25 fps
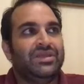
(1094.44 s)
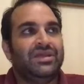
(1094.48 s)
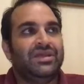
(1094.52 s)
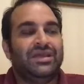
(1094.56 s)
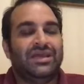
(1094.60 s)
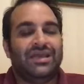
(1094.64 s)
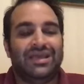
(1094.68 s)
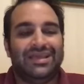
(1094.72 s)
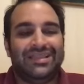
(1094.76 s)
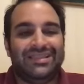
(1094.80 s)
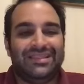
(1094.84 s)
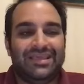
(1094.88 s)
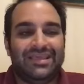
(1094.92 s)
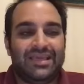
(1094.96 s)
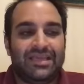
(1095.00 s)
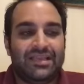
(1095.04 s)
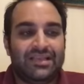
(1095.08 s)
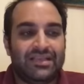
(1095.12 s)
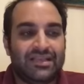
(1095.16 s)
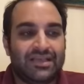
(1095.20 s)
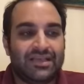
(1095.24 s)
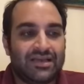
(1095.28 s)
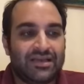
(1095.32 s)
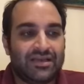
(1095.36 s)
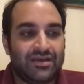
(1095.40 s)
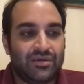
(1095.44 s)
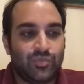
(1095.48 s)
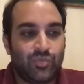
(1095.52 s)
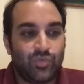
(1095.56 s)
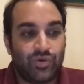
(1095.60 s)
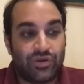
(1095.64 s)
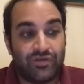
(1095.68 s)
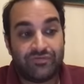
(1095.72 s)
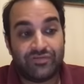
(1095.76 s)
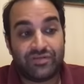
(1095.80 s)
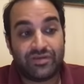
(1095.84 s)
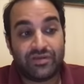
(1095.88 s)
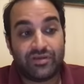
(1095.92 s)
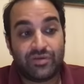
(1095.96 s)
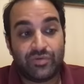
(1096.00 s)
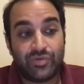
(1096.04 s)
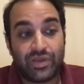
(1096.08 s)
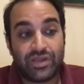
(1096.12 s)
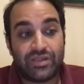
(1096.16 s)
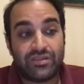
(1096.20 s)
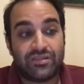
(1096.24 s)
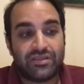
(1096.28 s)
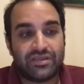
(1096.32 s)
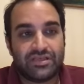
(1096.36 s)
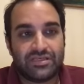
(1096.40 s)
And then one of the
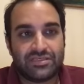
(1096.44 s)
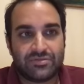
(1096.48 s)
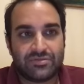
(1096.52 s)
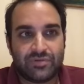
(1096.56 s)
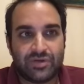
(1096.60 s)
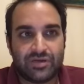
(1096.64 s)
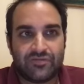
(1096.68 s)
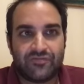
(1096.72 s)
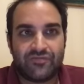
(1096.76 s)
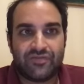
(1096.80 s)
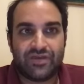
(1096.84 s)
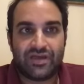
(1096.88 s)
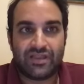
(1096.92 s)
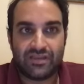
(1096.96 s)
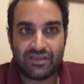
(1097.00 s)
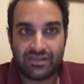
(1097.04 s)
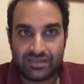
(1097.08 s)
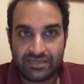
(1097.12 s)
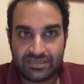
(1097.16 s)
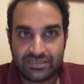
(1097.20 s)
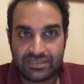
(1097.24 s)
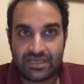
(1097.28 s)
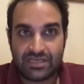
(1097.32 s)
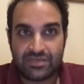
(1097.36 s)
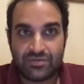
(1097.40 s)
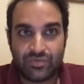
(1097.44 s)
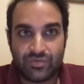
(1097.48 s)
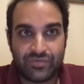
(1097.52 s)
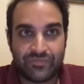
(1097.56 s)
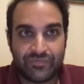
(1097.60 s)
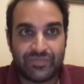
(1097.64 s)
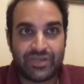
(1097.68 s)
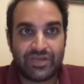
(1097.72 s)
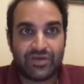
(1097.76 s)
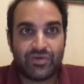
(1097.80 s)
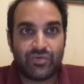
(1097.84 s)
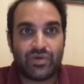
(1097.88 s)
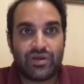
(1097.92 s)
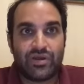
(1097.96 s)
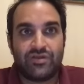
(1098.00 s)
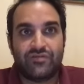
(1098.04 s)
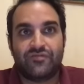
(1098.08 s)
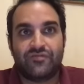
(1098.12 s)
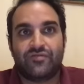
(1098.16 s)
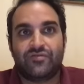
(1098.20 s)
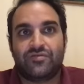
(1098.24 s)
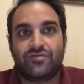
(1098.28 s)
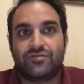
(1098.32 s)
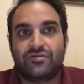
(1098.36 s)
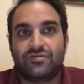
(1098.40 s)
great things about Valid is that we've been around
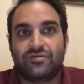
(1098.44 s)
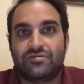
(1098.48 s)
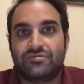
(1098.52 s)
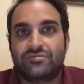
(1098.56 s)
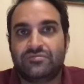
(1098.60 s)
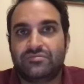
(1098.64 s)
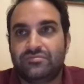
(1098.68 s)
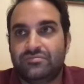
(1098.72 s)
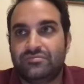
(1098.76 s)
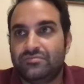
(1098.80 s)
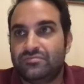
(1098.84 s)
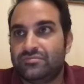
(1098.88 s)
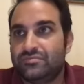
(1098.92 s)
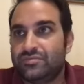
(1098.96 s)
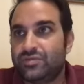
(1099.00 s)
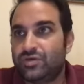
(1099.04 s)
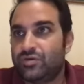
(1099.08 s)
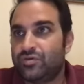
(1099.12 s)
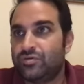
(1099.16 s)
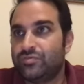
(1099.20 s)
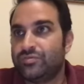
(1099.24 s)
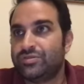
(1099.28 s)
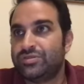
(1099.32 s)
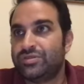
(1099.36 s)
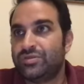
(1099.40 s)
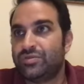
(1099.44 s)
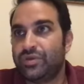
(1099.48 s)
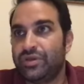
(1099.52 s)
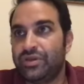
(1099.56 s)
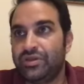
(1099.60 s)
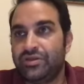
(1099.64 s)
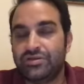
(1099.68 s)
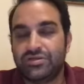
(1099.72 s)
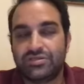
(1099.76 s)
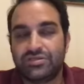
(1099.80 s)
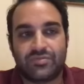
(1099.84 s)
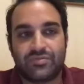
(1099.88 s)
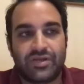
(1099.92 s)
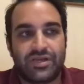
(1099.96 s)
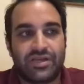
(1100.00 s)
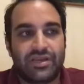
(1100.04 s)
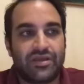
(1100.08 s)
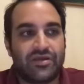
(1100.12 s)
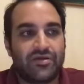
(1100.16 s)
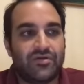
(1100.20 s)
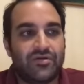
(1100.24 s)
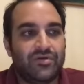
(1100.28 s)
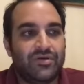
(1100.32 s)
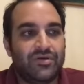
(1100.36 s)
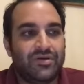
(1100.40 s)
for almost 3 years by
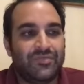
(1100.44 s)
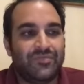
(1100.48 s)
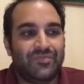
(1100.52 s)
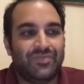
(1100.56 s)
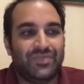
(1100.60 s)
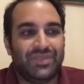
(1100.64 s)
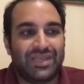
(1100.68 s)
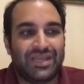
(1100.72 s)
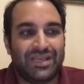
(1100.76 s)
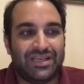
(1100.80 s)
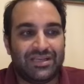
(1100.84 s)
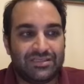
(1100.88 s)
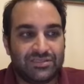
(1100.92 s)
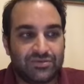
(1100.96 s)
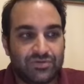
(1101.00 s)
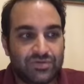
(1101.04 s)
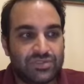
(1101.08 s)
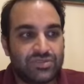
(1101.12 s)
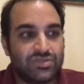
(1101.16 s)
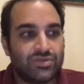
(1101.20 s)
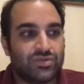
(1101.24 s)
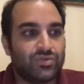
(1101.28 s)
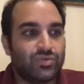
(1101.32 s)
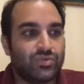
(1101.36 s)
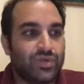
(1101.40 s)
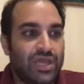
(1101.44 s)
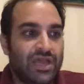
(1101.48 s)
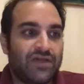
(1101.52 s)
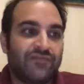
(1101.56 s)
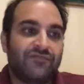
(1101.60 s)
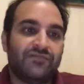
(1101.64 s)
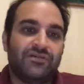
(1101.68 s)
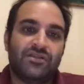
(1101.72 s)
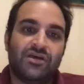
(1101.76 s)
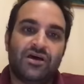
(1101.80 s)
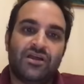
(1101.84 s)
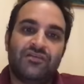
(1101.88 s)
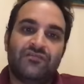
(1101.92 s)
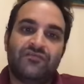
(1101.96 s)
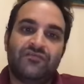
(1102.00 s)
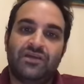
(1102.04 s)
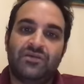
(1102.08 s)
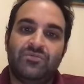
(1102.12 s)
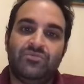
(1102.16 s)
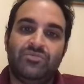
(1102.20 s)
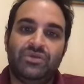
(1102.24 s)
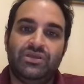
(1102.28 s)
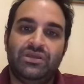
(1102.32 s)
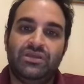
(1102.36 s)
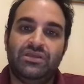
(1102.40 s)
now. And as a result, we have a lot of
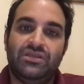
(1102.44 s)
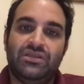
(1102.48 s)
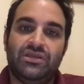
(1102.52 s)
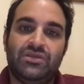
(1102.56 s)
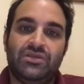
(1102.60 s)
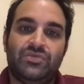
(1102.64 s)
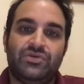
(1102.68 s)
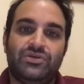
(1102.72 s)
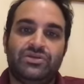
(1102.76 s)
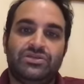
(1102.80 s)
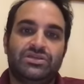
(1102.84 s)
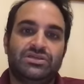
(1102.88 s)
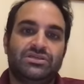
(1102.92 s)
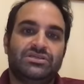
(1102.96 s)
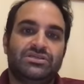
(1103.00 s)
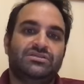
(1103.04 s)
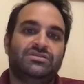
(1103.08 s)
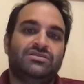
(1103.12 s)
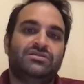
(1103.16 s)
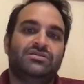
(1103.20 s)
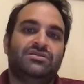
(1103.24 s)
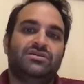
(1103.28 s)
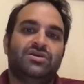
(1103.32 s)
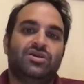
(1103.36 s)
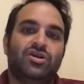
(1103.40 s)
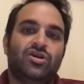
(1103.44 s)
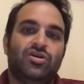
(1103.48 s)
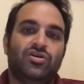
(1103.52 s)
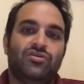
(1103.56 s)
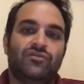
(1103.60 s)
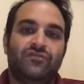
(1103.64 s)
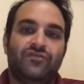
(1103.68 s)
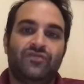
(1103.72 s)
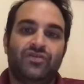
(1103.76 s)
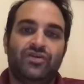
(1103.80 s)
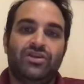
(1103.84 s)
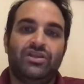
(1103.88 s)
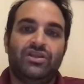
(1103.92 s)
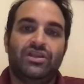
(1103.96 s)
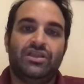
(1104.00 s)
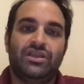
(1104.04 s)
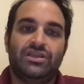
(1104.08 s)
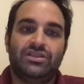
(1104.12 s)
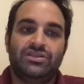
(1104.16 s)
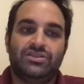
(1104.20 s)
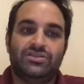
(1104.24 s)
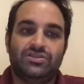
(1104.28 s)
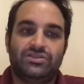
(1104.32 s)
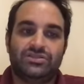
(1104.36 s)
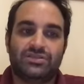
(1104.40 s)
IP that we're just converting
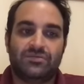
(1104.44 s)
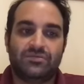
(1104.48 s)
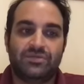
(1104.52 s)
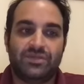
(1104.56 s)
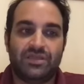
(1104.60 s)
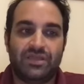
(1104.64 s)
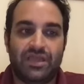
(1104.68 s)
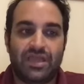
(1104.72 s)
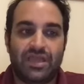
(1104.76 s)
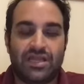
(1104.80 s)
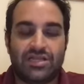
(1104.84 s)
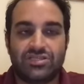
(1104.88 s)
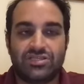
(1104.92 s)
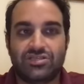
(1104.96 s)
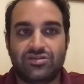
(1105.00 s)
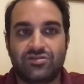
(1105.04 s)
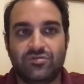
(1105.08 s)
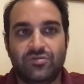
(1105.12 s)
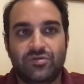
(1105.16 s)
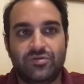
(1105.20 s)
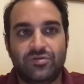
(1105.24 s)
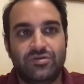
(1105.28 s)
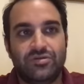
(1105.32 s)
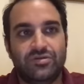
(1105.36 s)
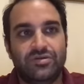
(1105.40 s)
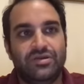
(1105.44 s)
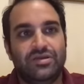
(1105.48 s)
into something actionable.